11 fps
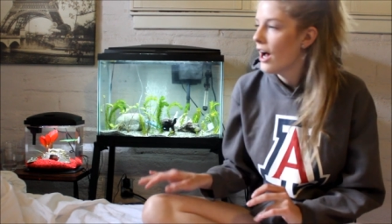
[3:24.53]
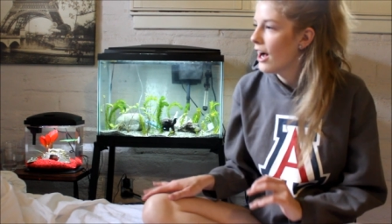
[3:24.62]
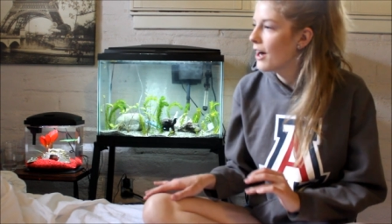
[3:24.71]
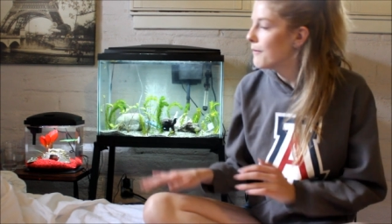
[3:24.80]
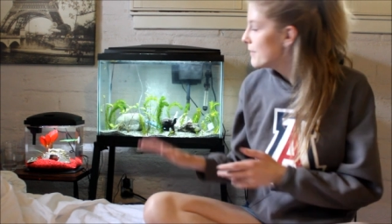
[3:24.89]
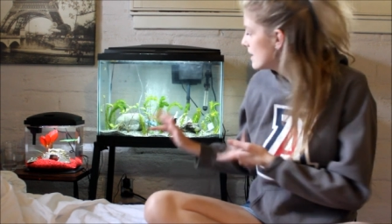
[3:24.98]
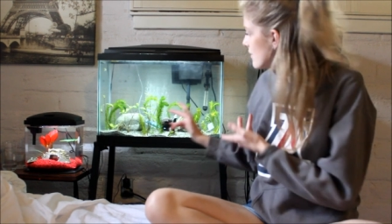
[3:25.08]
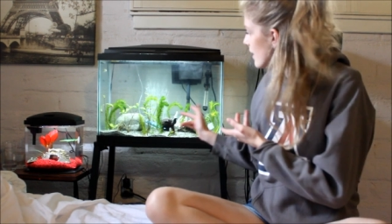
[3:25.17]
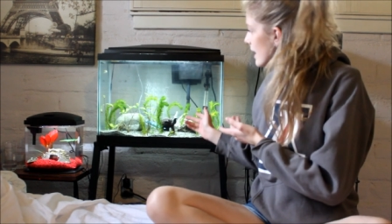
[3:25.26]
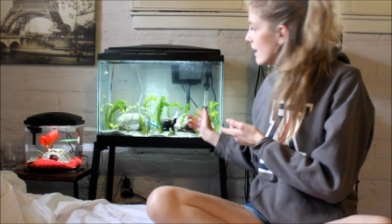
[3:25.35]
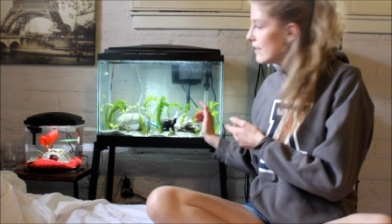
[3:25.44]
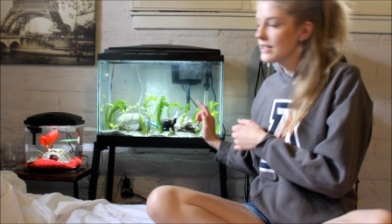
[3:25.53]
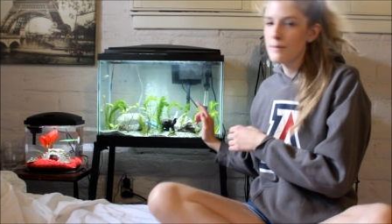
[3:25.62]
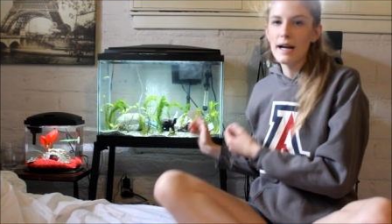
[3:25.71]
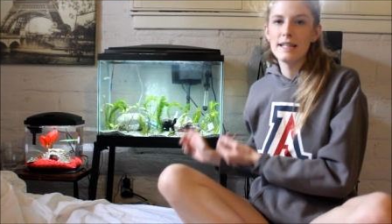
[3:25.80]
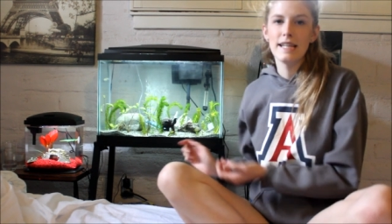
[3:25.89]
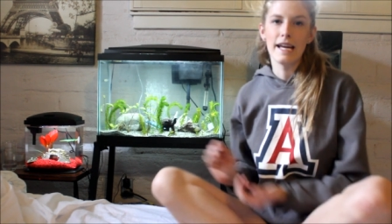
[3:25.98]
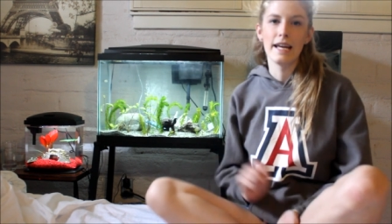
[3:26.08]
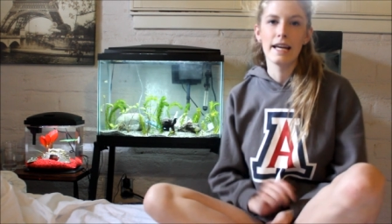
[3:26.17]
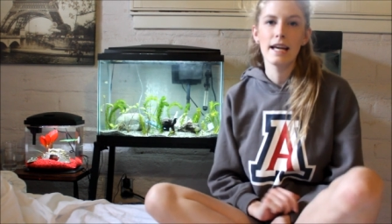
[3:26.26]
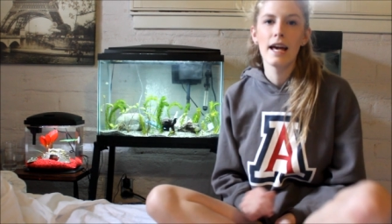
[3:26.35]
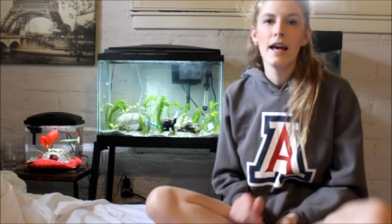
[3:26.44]
Um, this right here is my
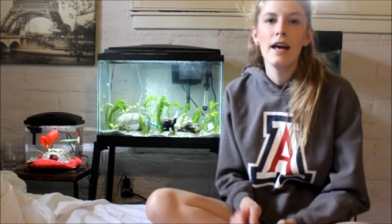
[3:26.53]
tank.